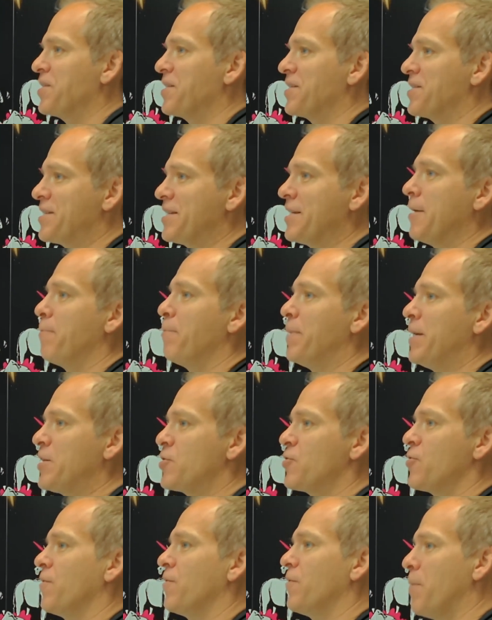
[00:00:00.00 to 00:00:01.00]
to see a
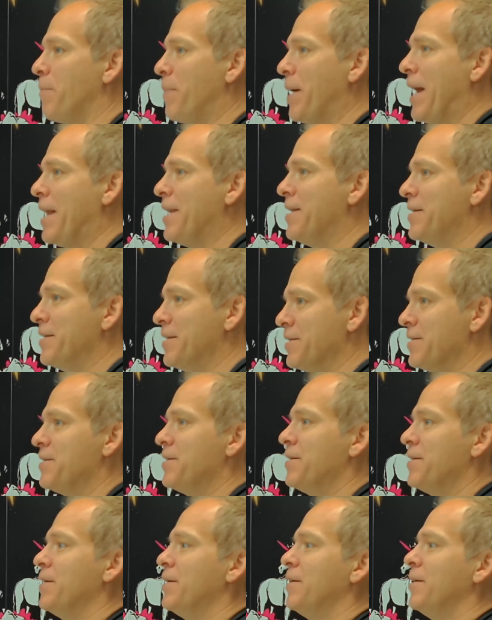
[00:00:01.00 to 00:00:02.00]
picture of the pendant
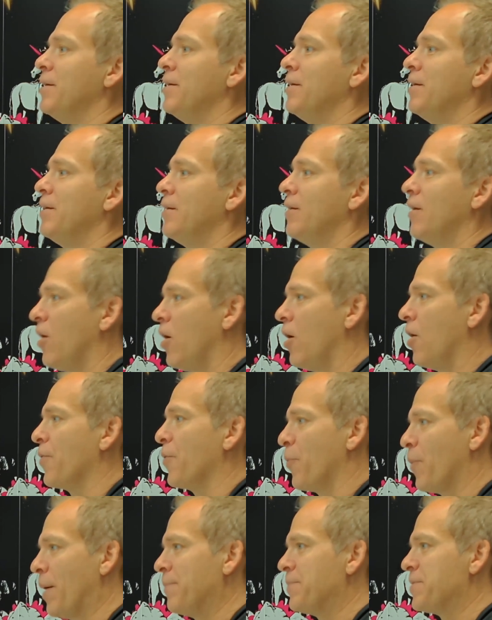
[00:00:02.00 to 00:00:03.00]
on the
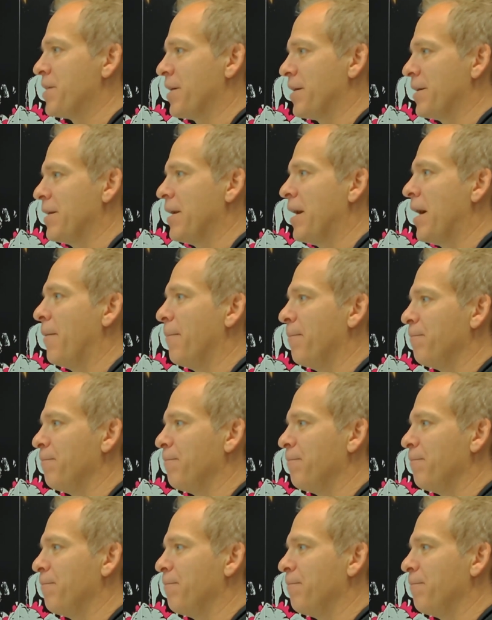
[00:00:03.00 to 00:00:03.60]
website now.